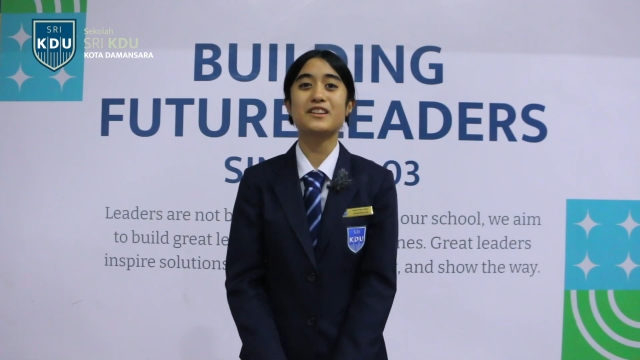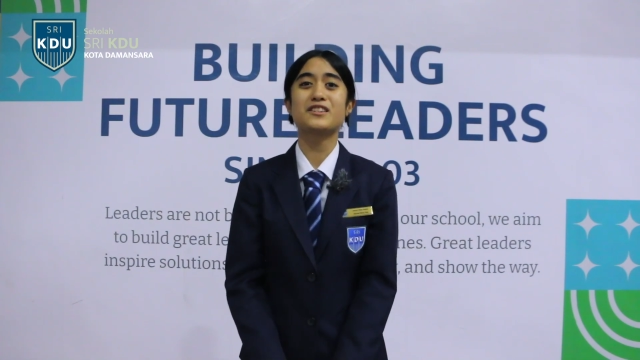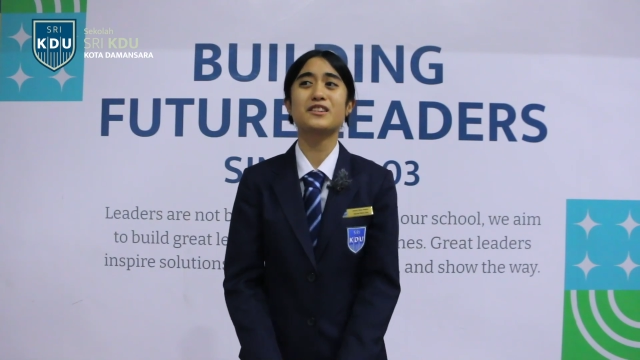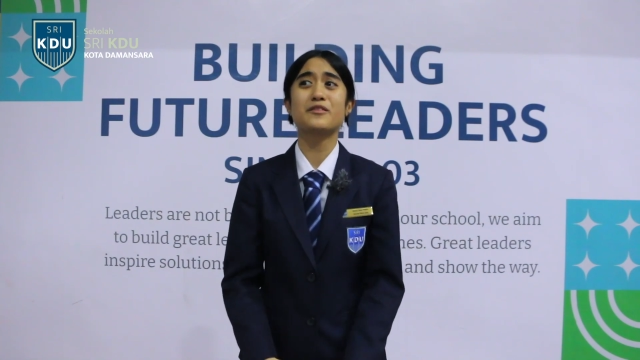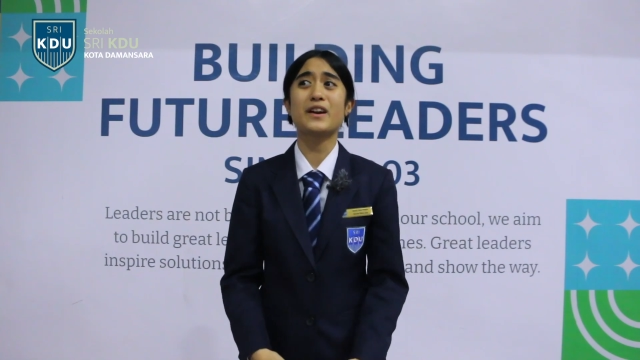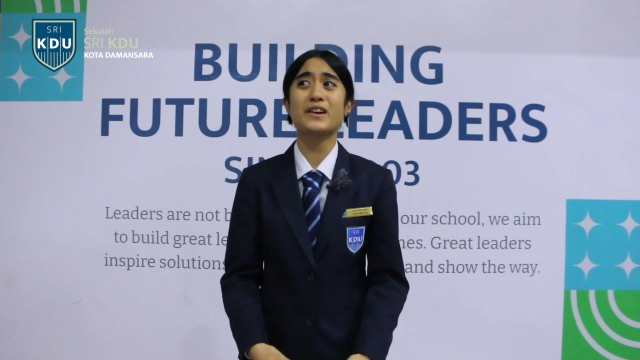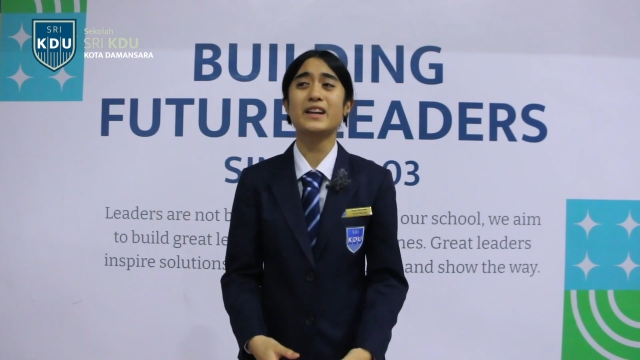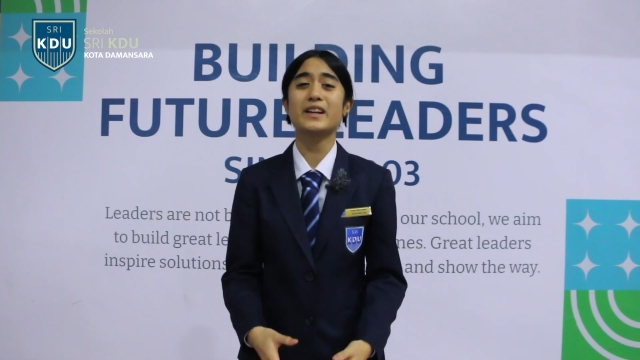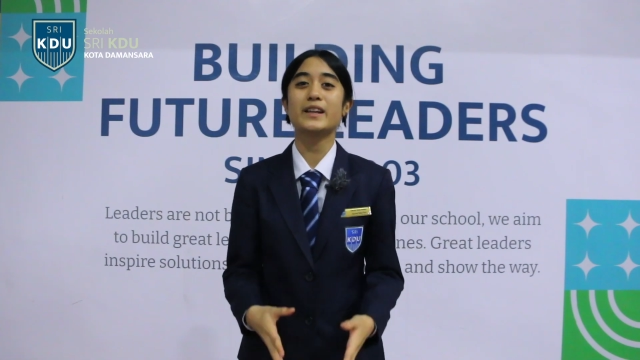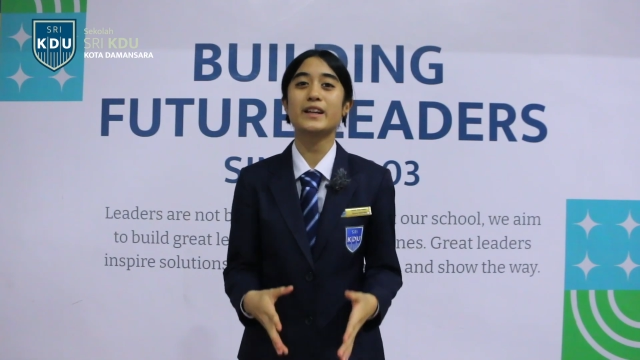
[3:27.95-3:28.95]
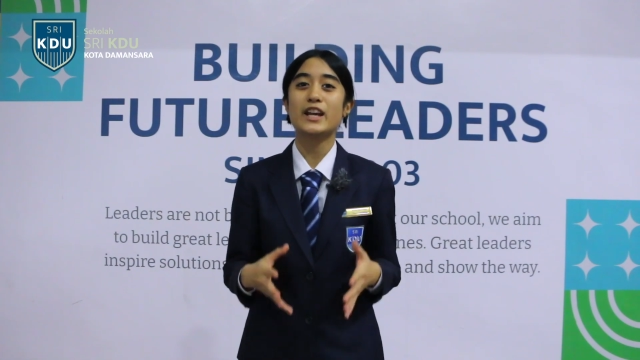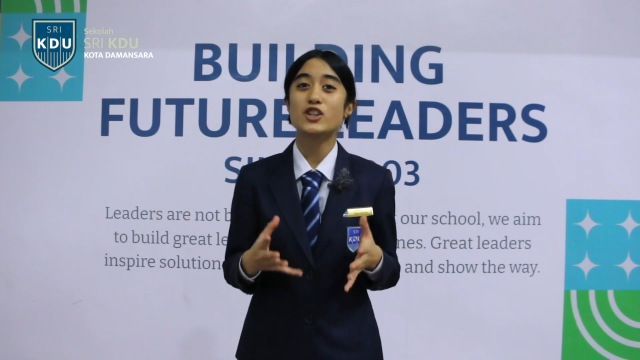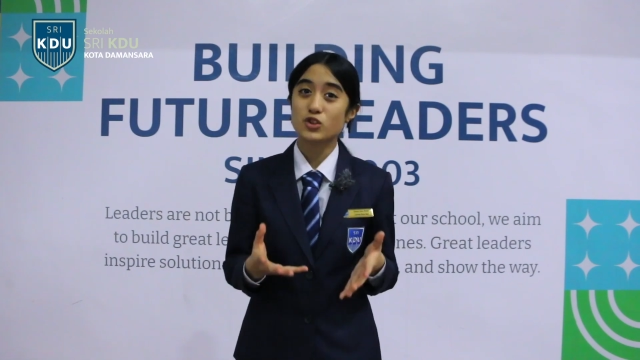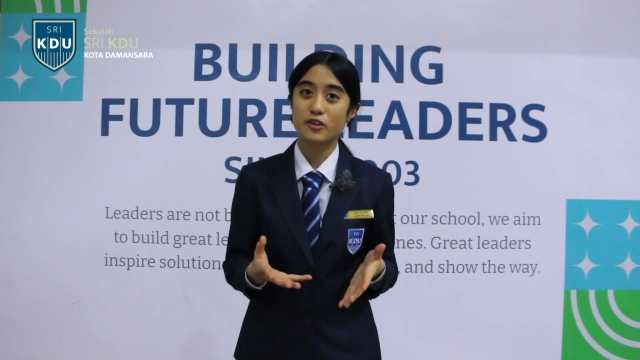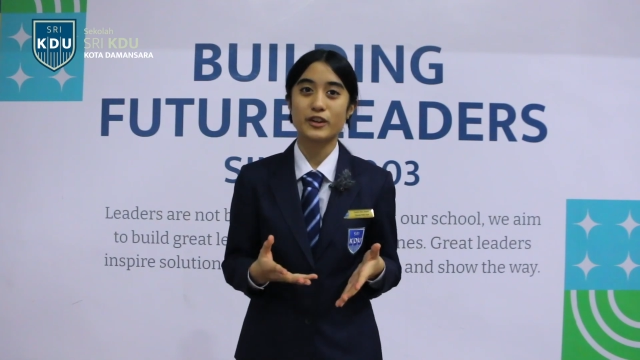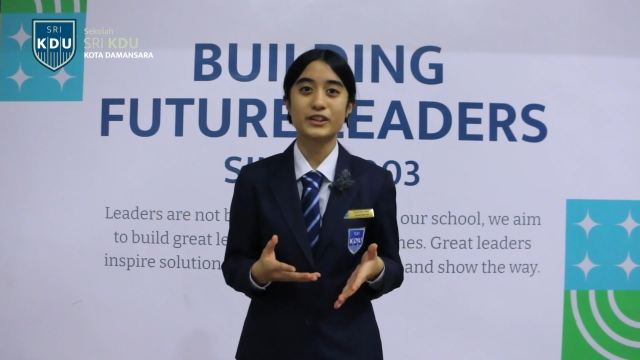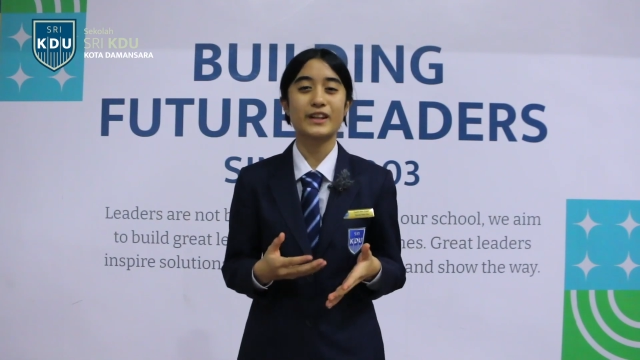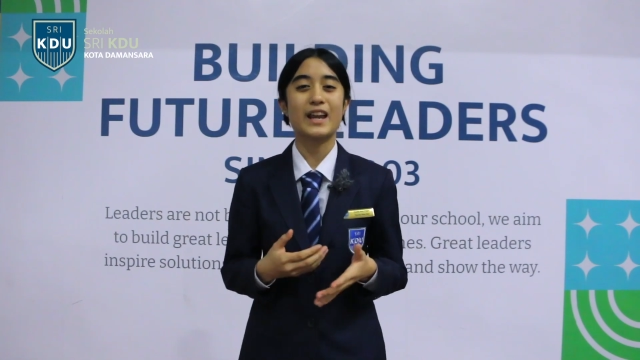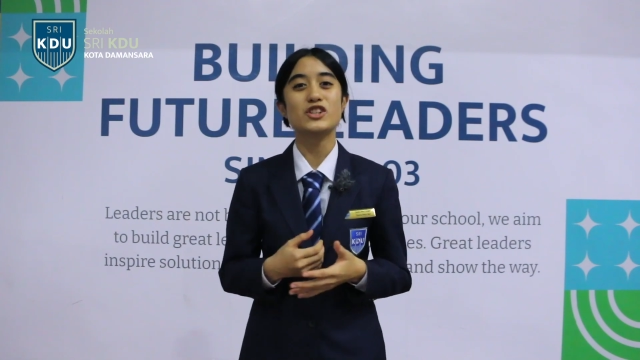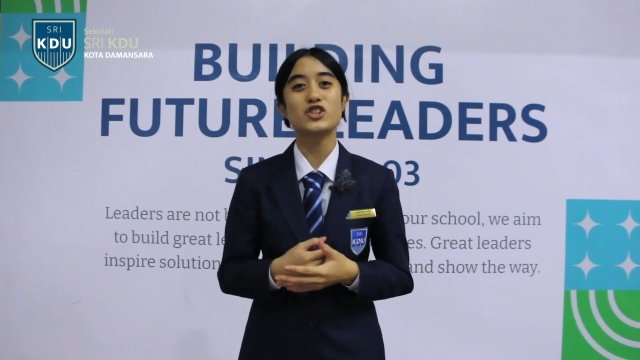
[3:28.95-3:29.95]
it's a very
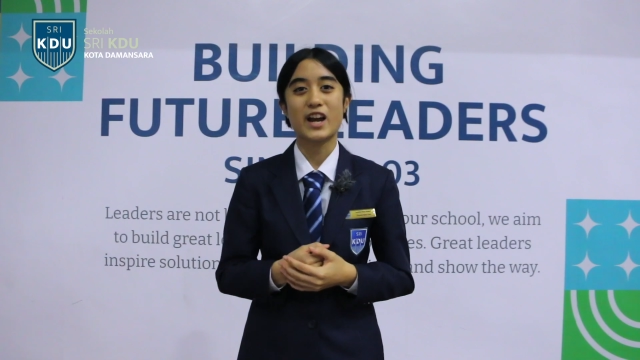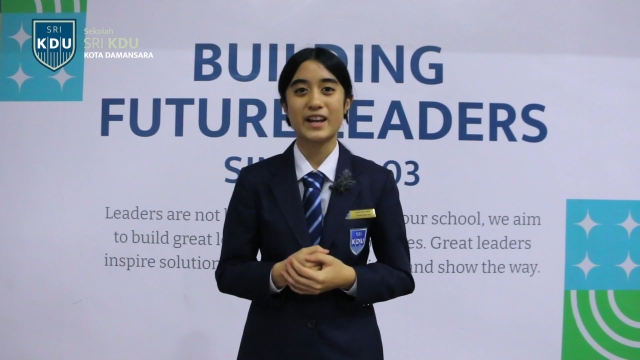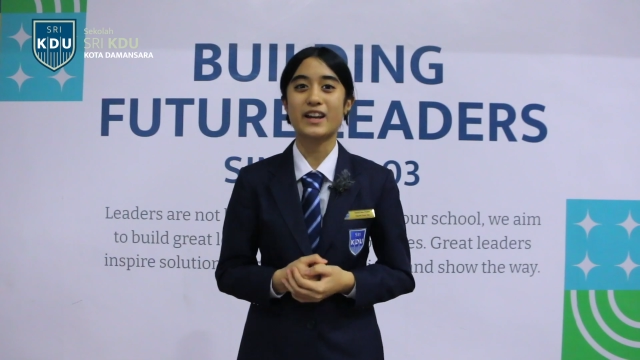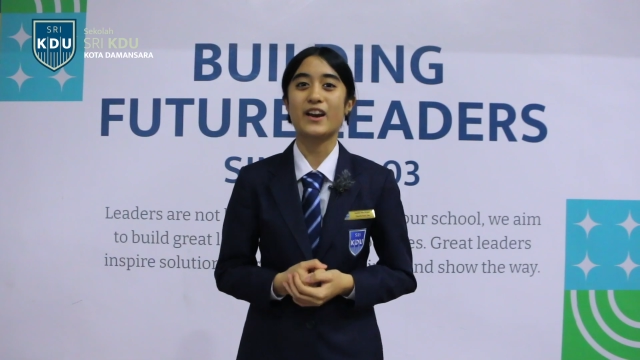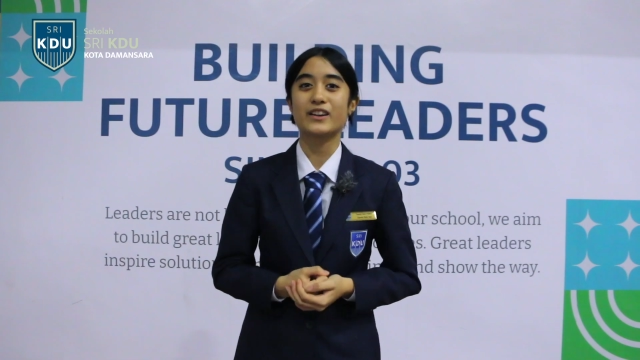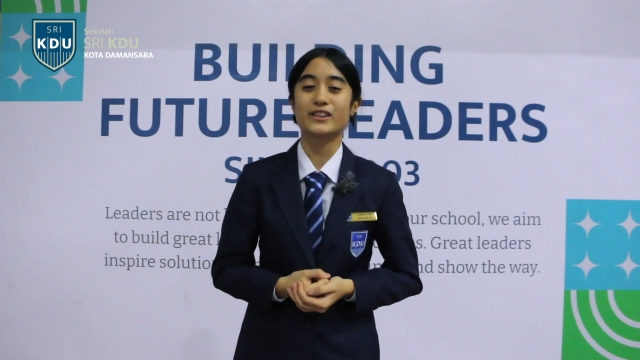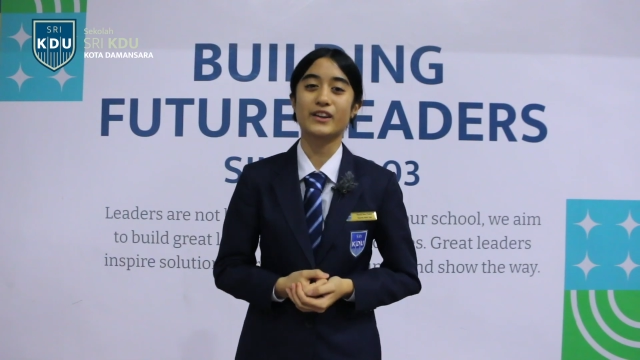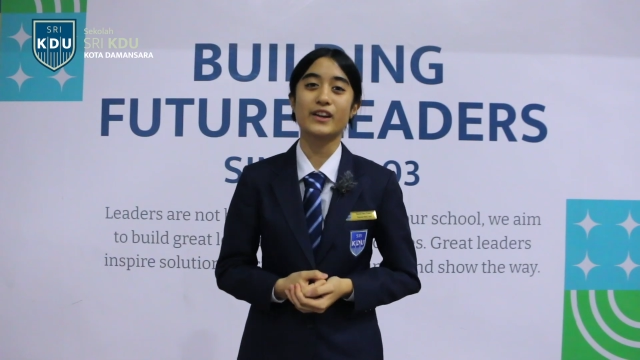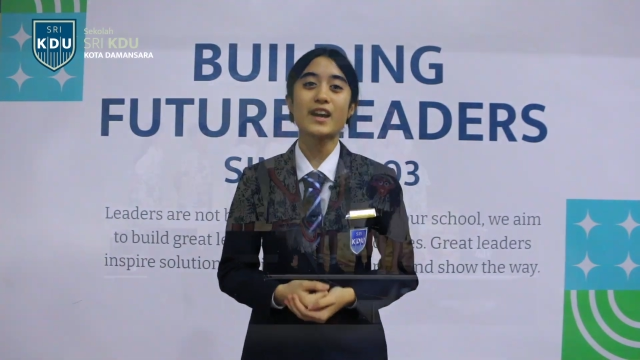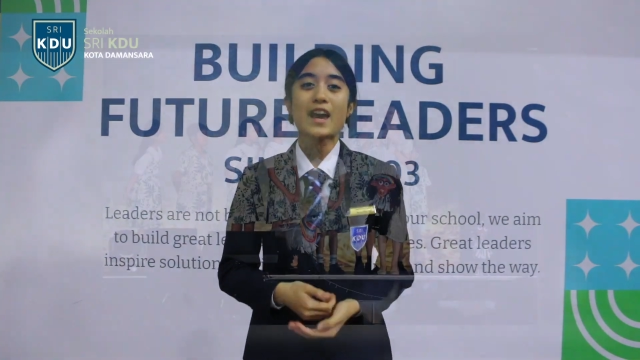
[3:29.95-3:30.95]
introverted and shy character.